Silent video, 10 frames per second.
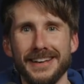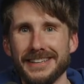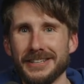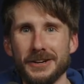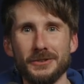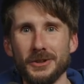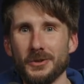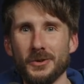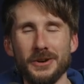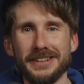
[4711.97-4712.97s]
you know, the
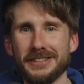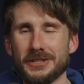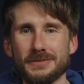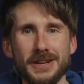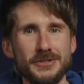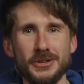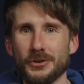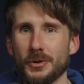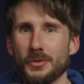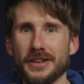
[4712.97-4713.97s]
Lord, you, sometimes you
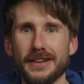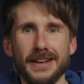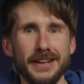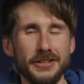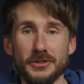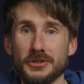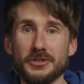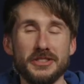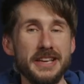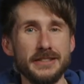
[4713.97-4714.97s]
don't know what you,
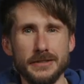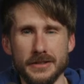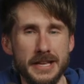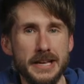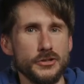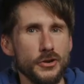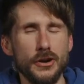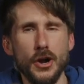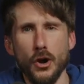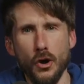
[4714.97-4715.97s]
you think things
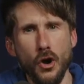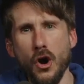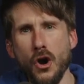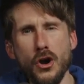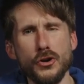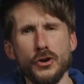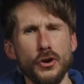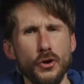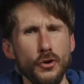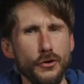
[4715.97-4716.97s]
are, are hard or,
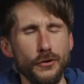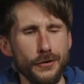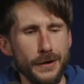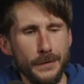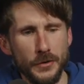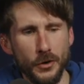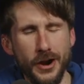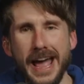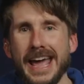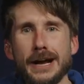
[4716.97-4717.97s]
or, or,
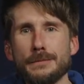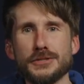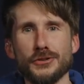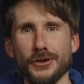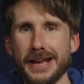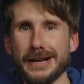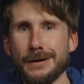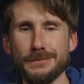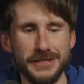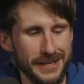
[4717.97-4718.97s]
or hang ups or
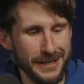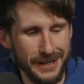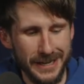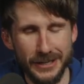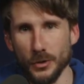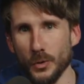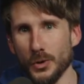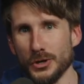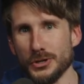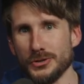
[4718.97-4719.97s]
hiccups. And the
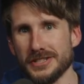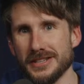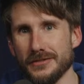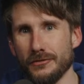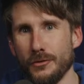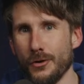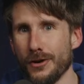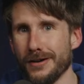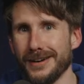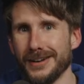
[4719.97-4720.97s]
Lord uses it
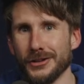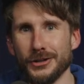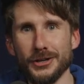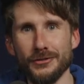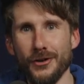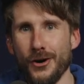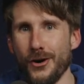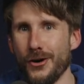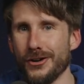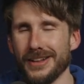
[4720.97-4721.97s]
for the good of
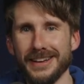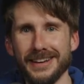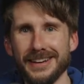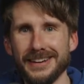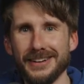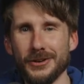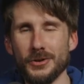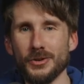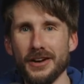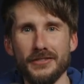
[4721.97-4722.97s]
all uh,
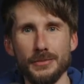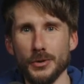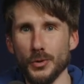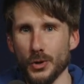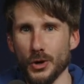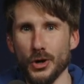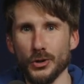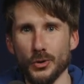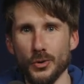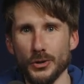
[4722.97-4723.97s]
who love Him and who are
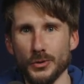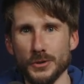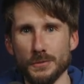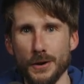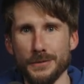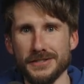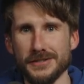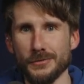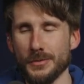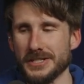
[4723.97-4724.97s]
called according to His
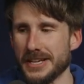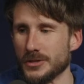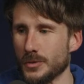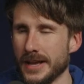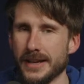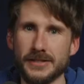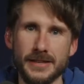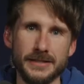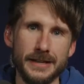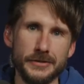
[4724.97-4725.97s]
purpose. Romans 8 28
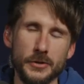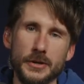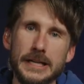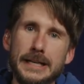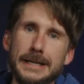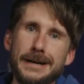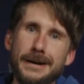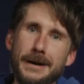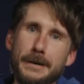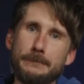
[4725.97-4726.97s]
says that. So
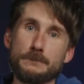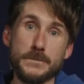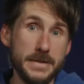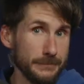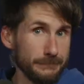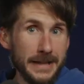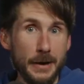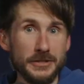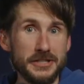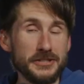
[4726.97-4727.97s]
um, that
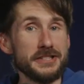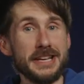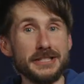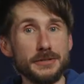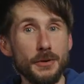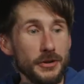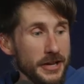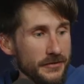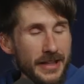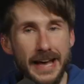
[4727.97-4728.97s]
was just a testimony
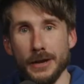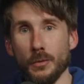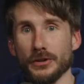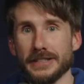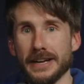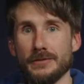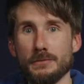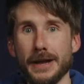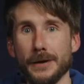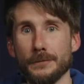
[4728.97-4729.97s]
of that. It worked out even
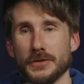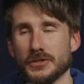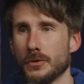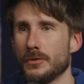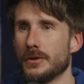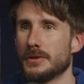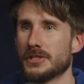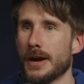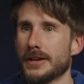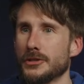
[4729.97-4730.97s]
better. So, Mr.
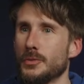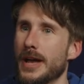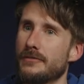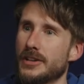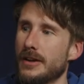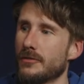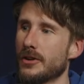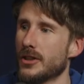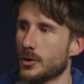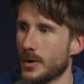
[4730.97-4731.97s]
Micah, do we have time for
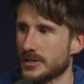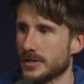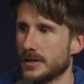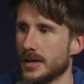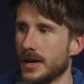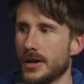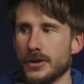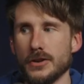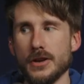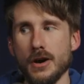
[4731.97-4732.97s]
another question?
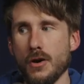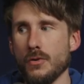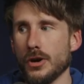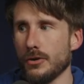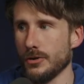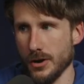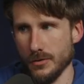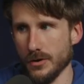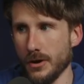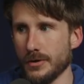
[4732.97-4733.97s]
No, no,
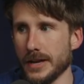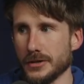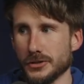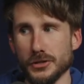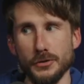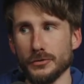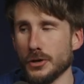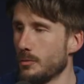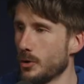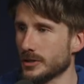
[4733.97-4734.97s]
no. Okay, so
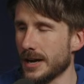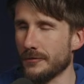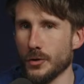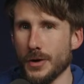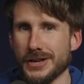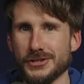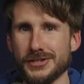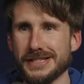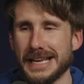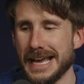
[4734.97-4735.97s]
no more time for
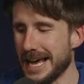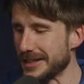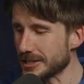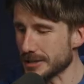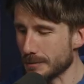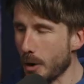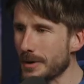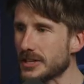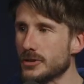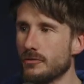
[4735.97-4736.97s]
questions. And this is the
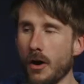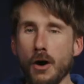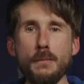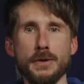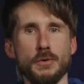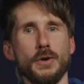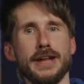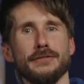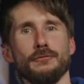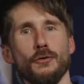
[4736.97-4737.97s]
moment that you've all been
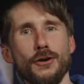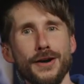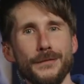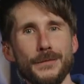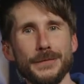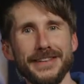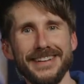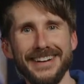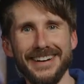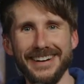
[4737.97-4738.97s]
waiting for.
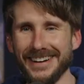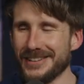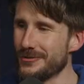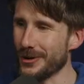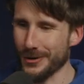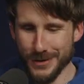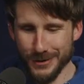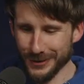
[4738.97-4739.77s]
Uh, you've heard me